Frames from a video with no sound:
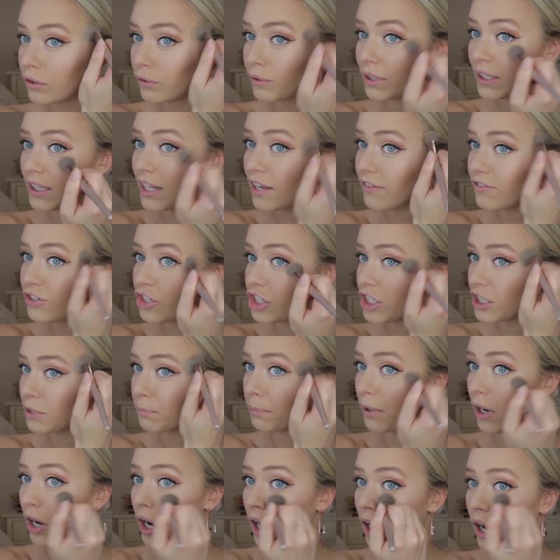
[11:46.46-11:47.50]
We love
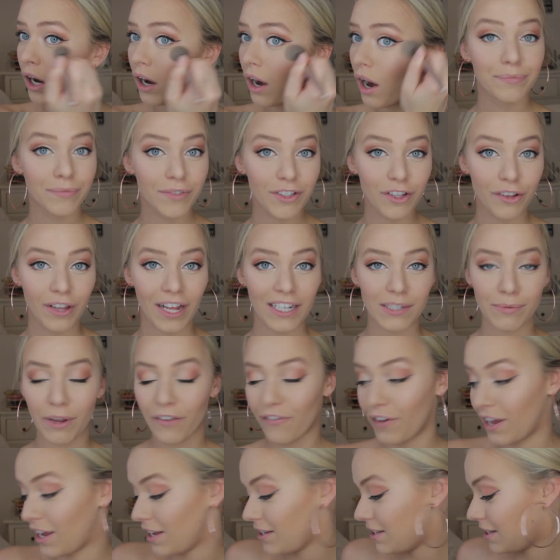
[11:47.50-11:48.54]
cheaper. So that's my
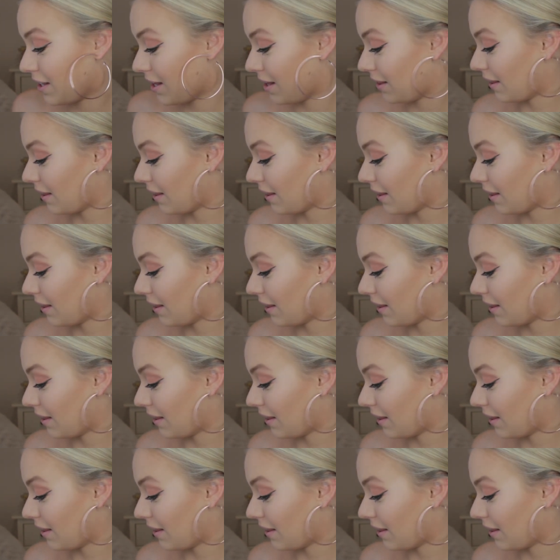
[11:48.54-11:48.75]
face.